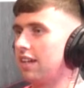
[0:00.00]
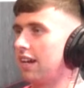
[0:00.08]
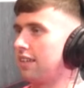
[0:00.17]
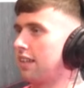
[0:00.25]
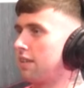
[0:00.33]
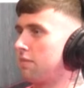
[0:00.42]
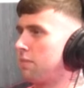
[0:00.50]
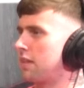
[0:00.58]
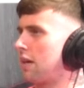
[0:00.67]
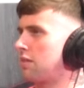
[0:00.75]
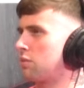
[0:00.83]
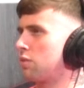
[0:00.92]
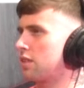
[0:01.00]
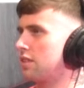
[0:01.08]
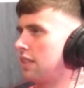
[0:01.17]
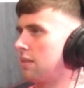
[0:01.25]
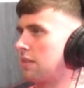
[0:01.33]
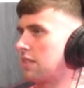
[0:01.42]
And then my dad was like, what's his
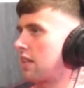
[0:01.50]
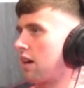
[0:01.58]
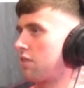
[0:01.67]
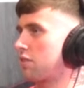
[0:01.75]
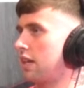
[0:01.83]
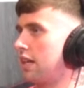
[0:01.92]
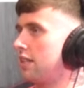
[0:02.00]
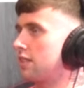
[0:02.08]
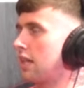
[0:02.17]
name? And I said, Gareth Keys.